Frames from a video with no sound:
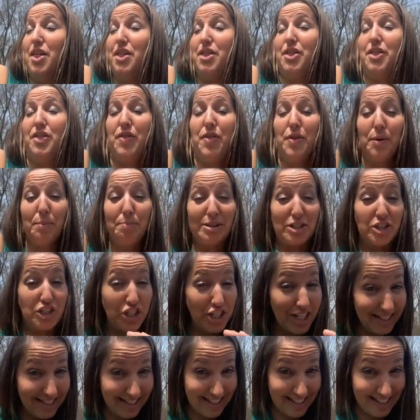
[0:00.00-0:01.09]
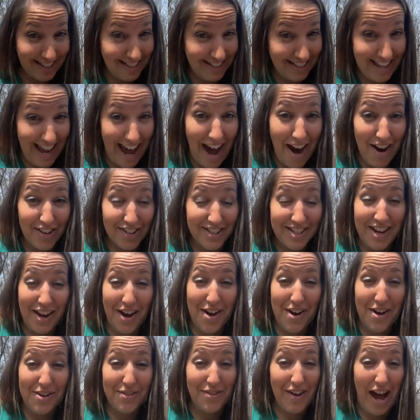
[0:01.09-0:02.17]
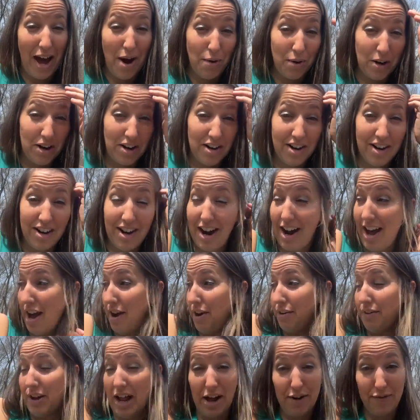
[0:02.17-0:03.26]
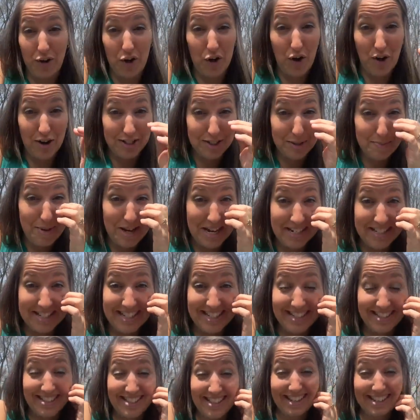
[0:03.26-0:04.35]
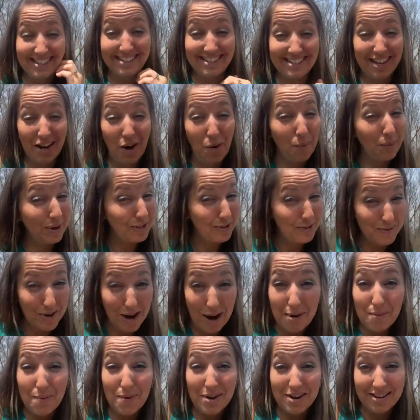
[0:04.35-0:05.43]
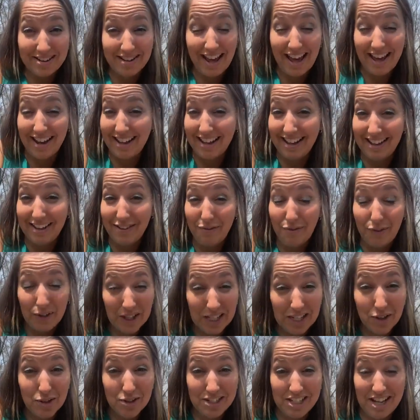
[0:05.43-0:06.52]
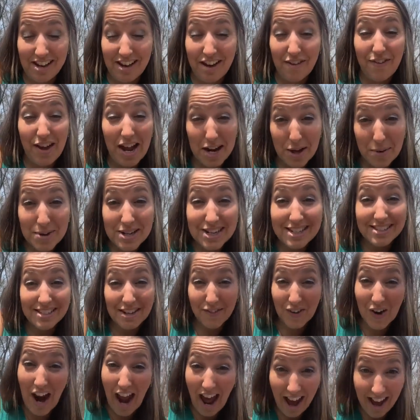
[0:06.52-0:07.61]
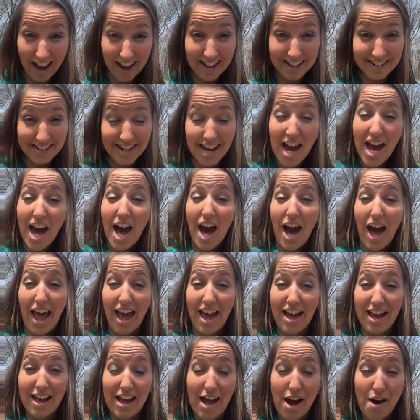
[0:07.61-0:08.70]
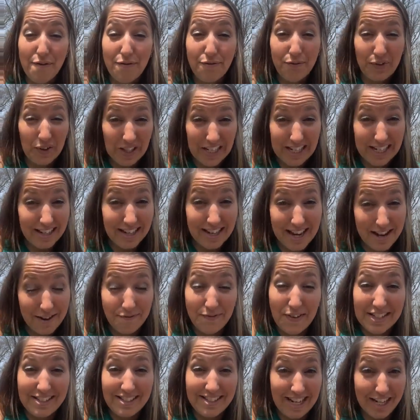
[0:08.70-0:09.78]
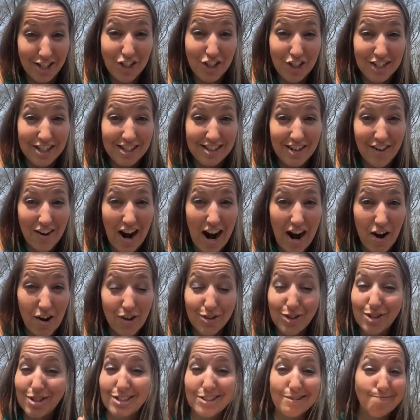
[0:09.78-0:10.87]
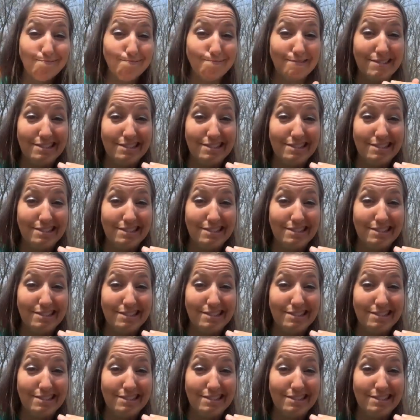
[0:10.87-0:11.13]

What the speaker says: the bejesus out of our yards, because we do not want any flea or tick. If anyone has ever had a flea infestation in their house,